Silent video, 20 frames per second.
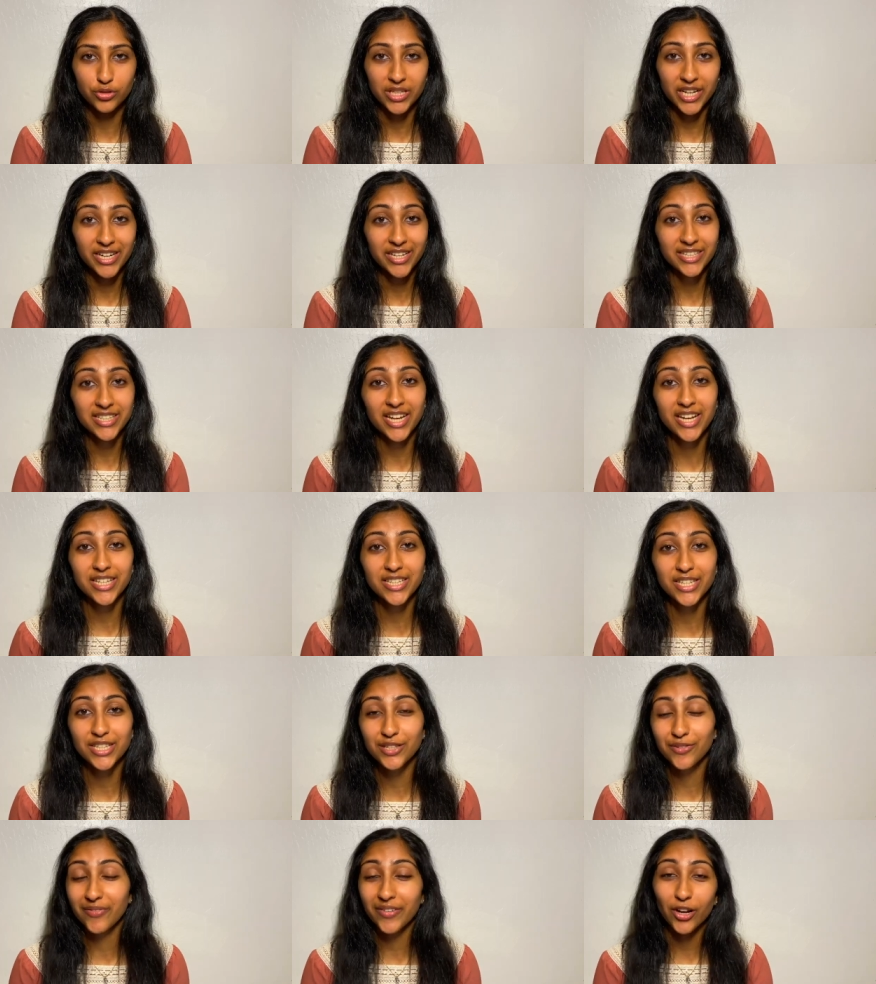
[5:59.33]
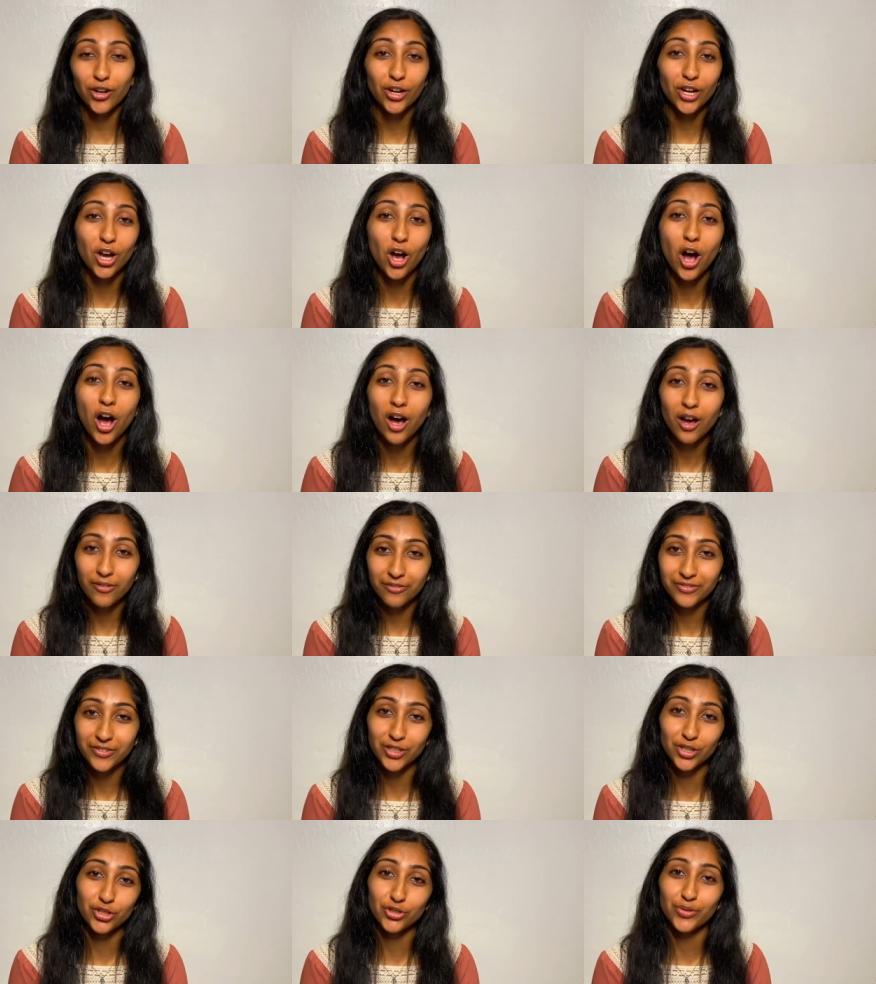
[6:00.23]
data science is a very hot
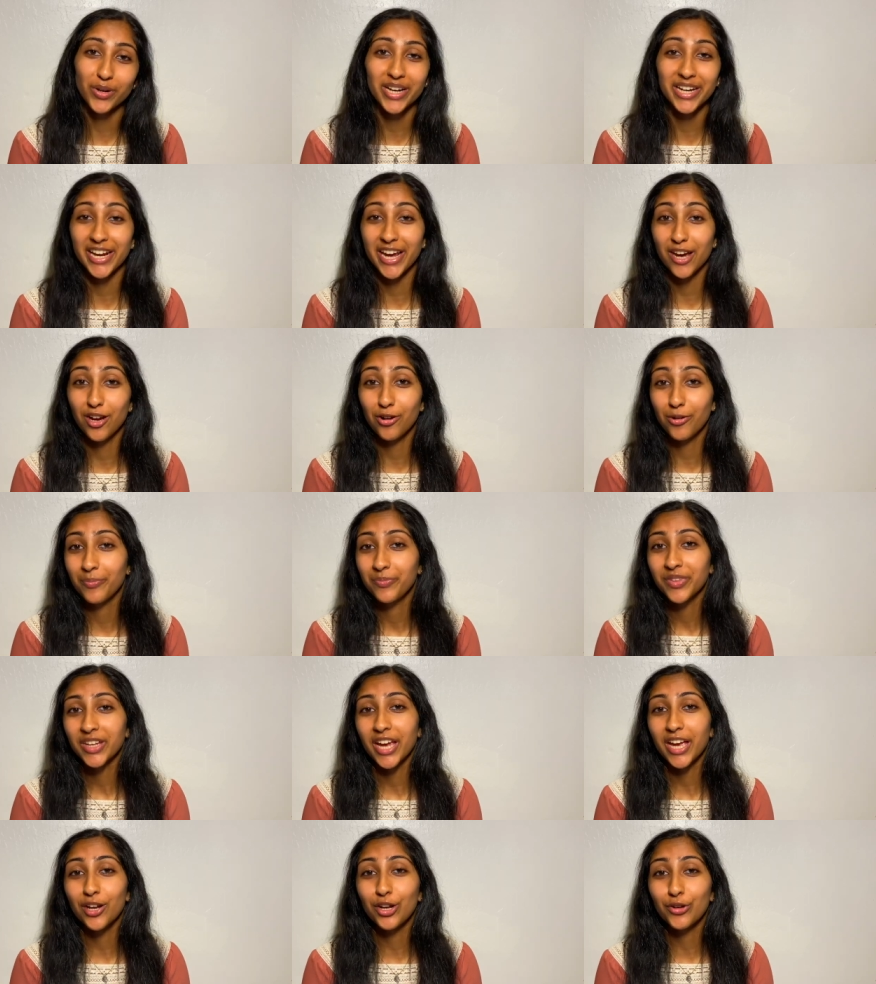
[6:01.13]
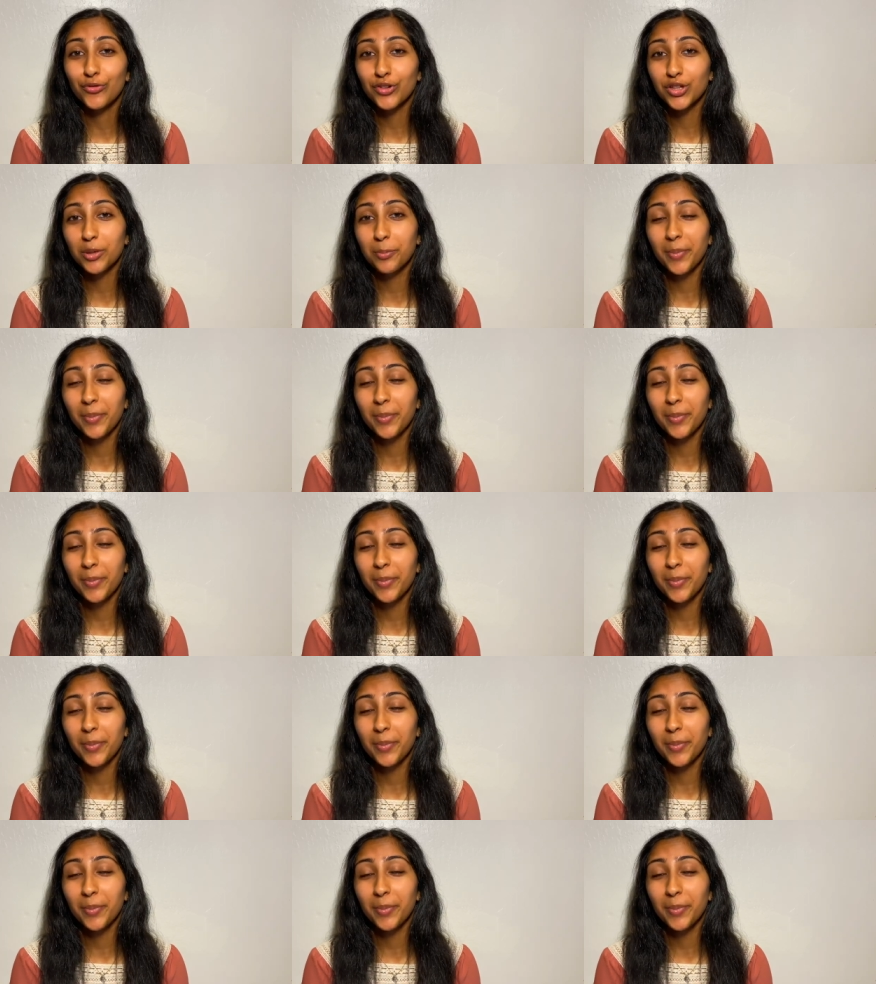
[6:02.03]
field right now, and over the